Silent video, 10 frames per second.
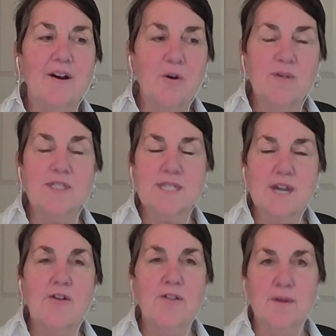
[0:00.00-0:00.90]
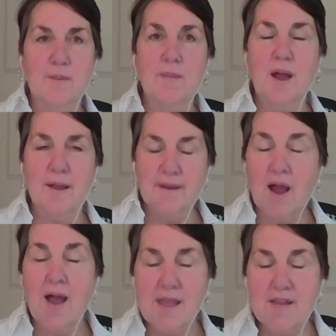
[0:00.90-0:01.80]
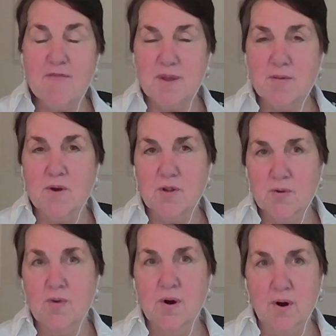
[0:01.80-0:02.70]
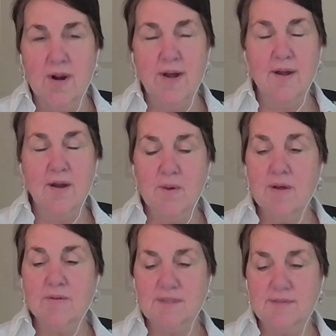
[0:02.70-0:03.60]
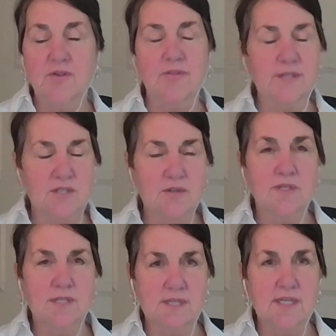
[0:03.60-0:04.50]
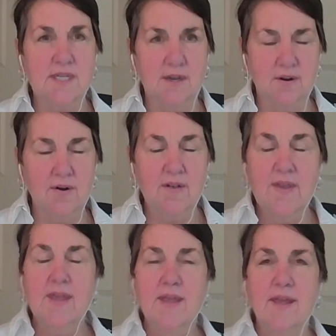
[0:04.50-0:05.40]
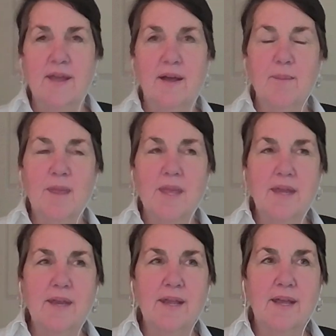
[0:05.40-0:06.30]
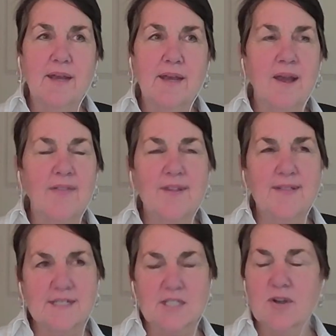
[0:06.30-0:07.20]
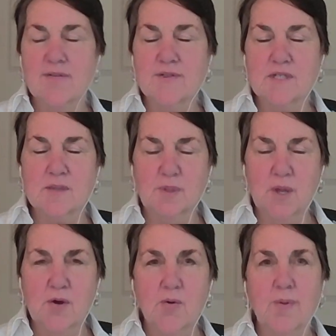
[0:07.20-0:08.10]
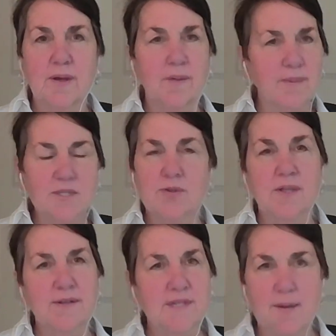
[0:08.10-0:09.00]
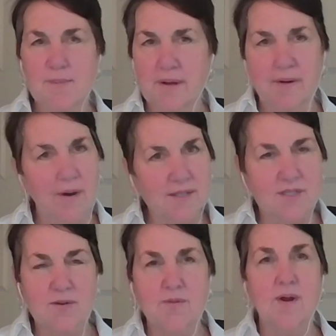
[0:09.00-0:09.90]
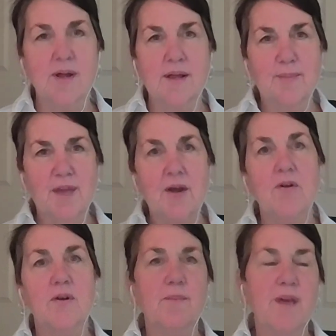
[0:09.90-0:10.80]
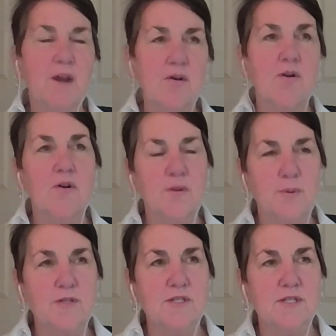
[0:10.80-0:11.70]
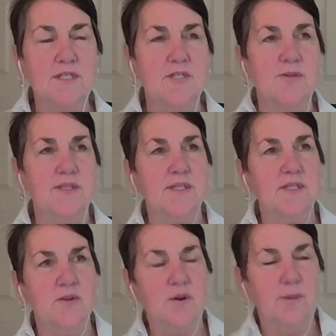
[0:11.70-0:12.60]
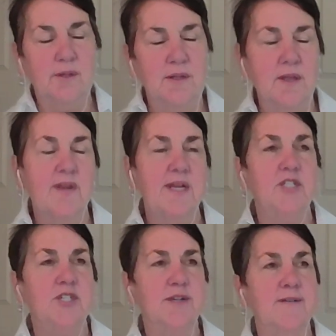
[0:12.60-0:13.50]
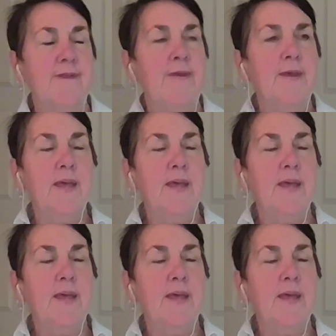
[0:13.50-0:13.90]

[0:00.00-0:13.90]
always tell them, I have been where you are, and I know how difficult this news is to hear. And not that softens the blow, but misery loves company, right? So better to know the person that's doing this horrible elimination.